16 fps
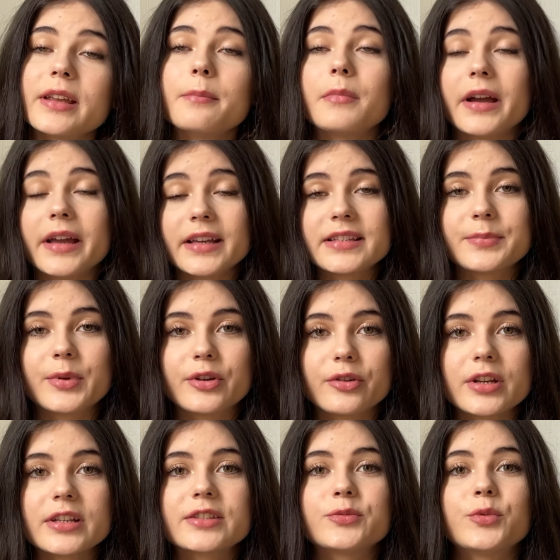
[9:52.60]
my
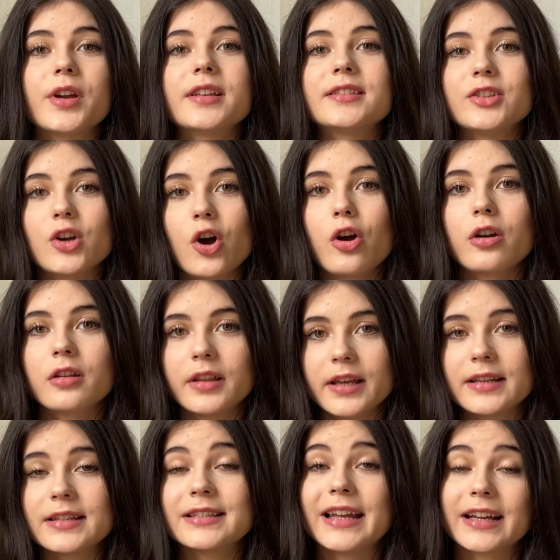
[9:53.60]
experience with Zoho
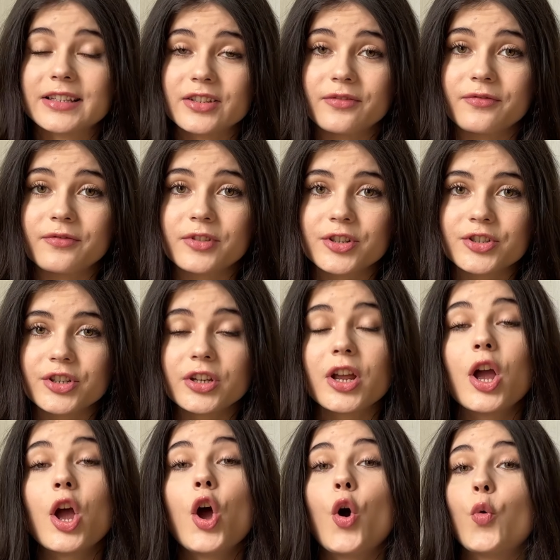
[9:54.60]
Cliq's desktop version
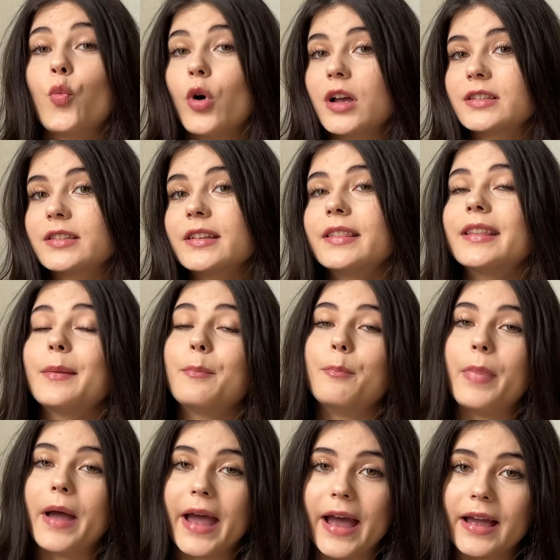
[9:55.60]
wasn't the
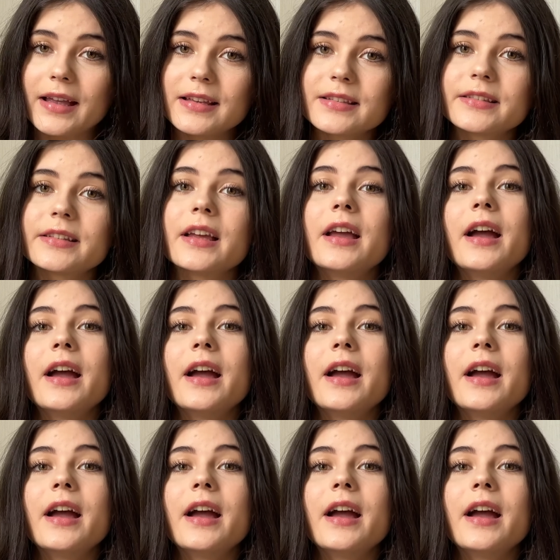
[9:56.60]
best.